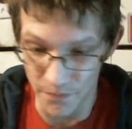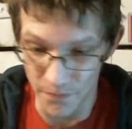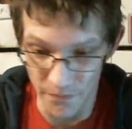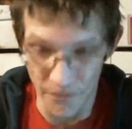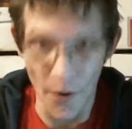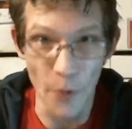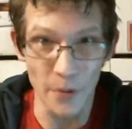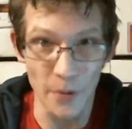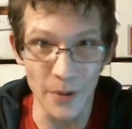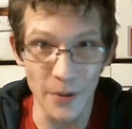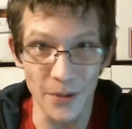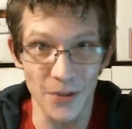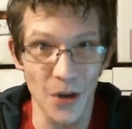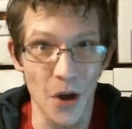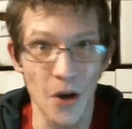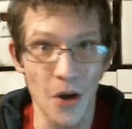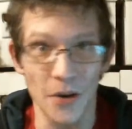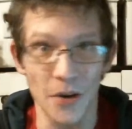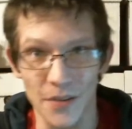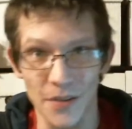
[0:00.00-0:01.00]
focused
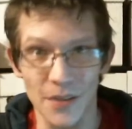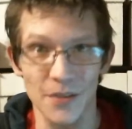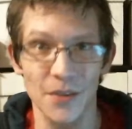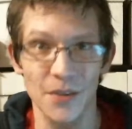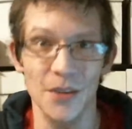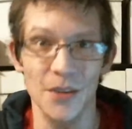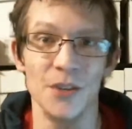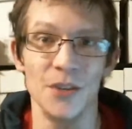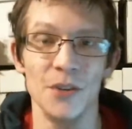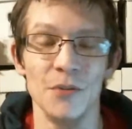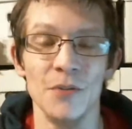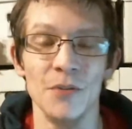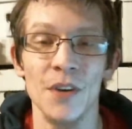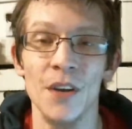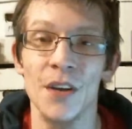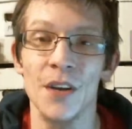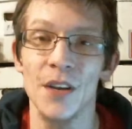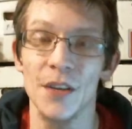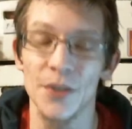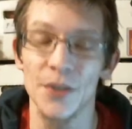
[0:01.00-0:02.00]
on in this issue
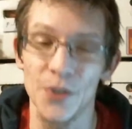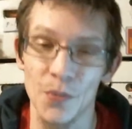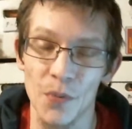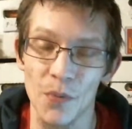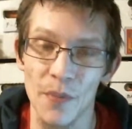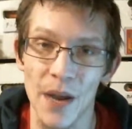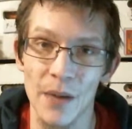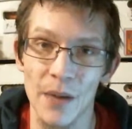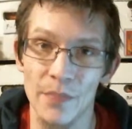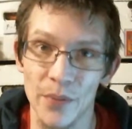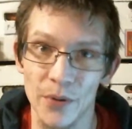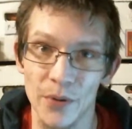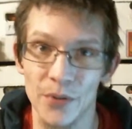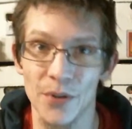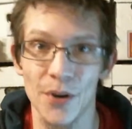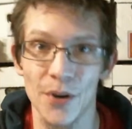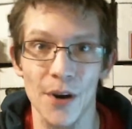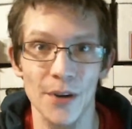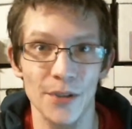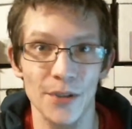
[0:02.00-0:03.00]
is Superman and
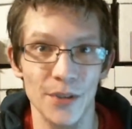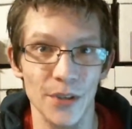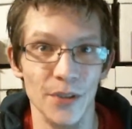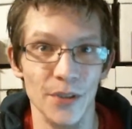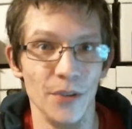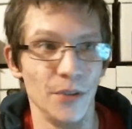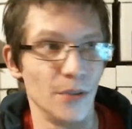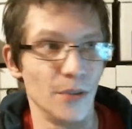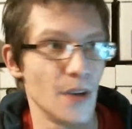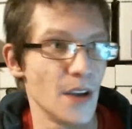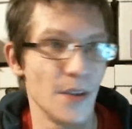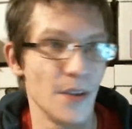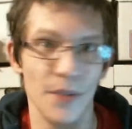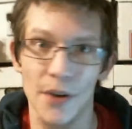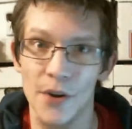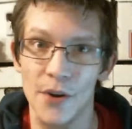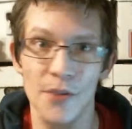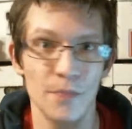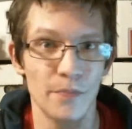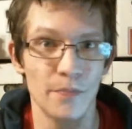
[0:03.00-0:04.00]
Booster are still in
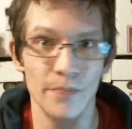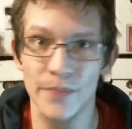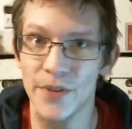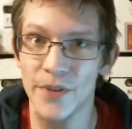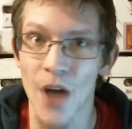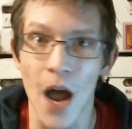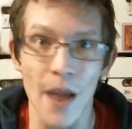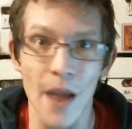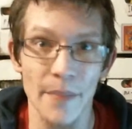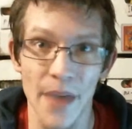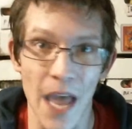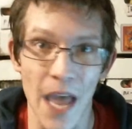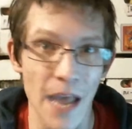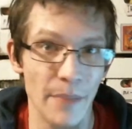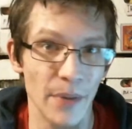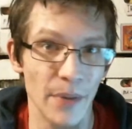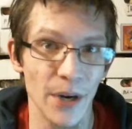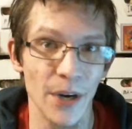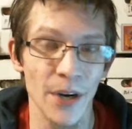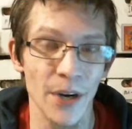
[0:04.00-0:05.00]
their time
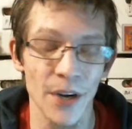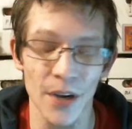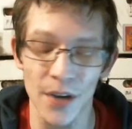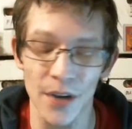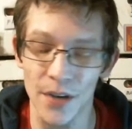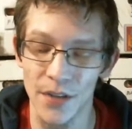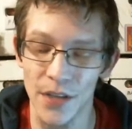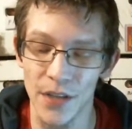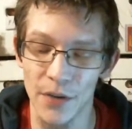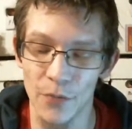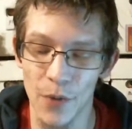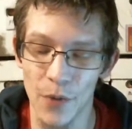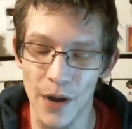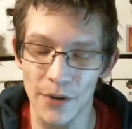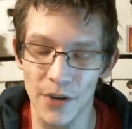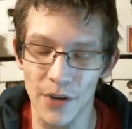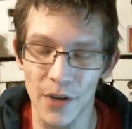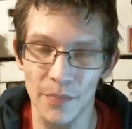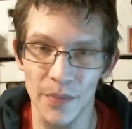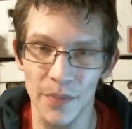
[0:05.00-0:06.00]
caper. They've
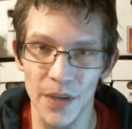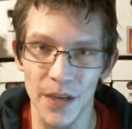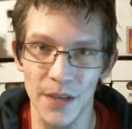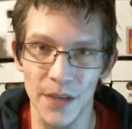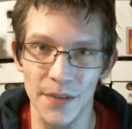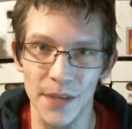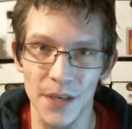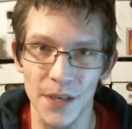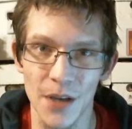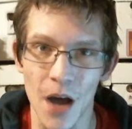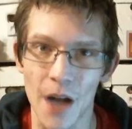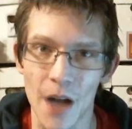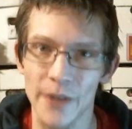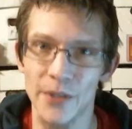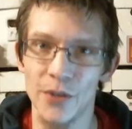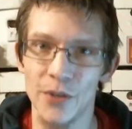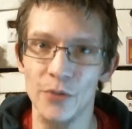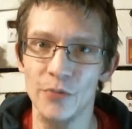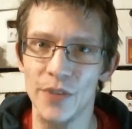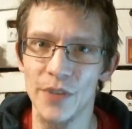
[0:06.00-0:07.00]
wound up in the
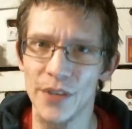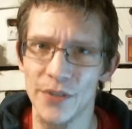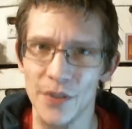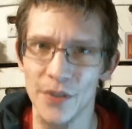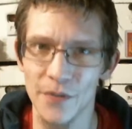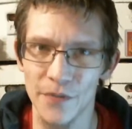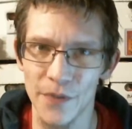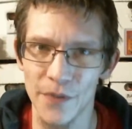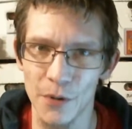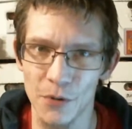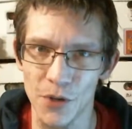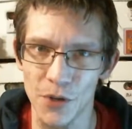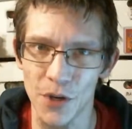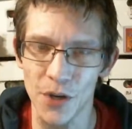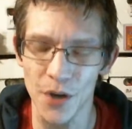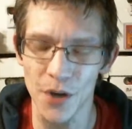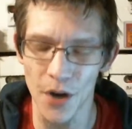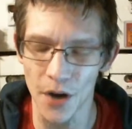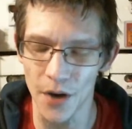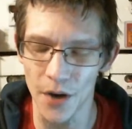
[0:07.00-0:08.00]
not too distant
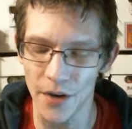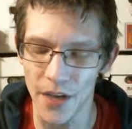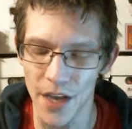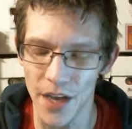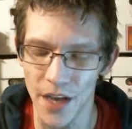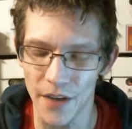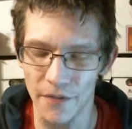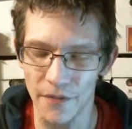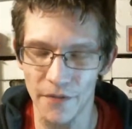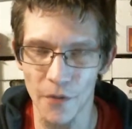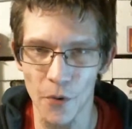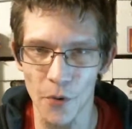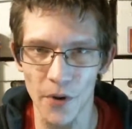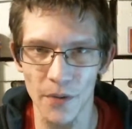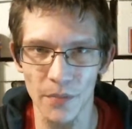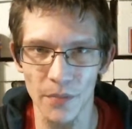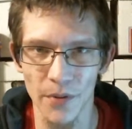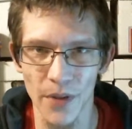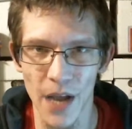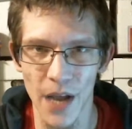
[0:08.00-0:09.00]
future on a
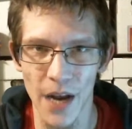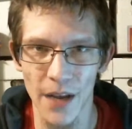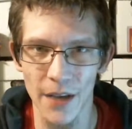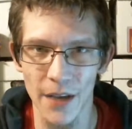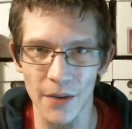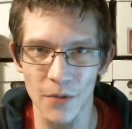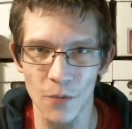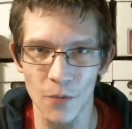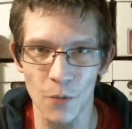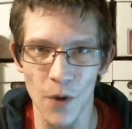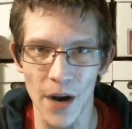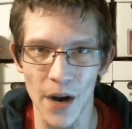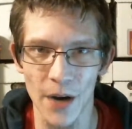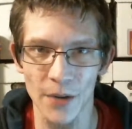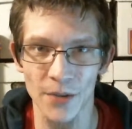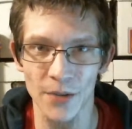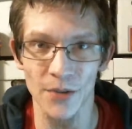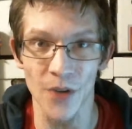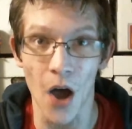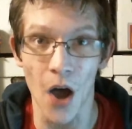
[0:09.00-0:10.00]
foreign planet where
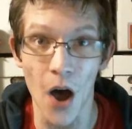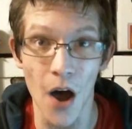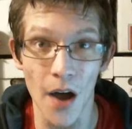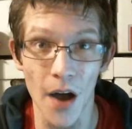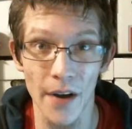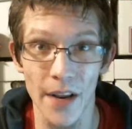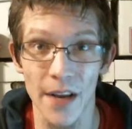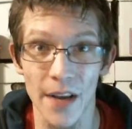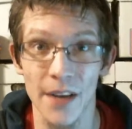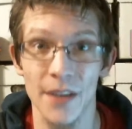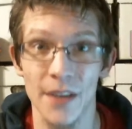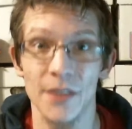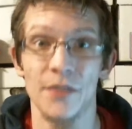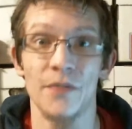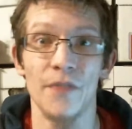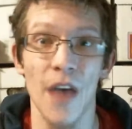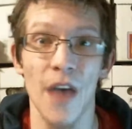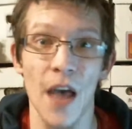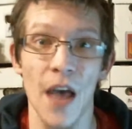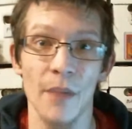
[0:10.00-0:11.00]
Zod and his
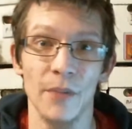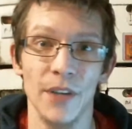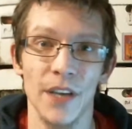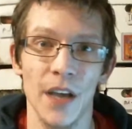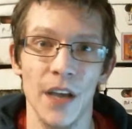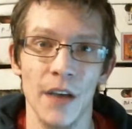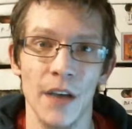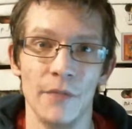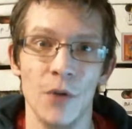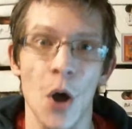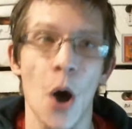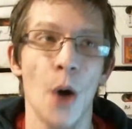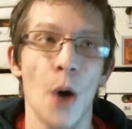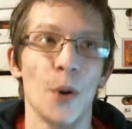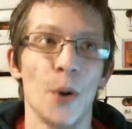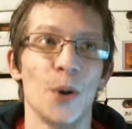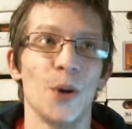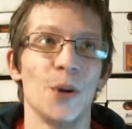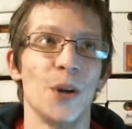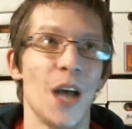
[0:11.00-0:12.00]
family have
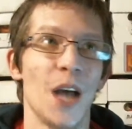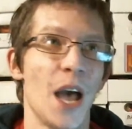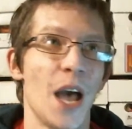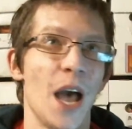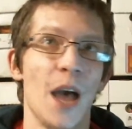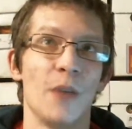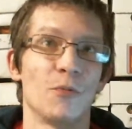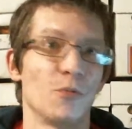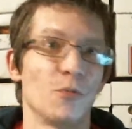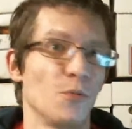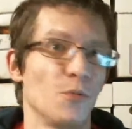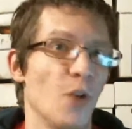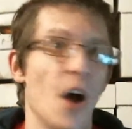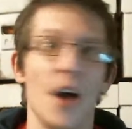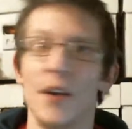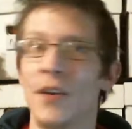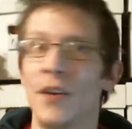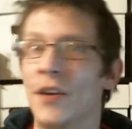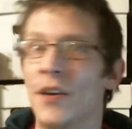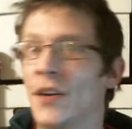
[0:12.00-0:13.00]
conquered and run.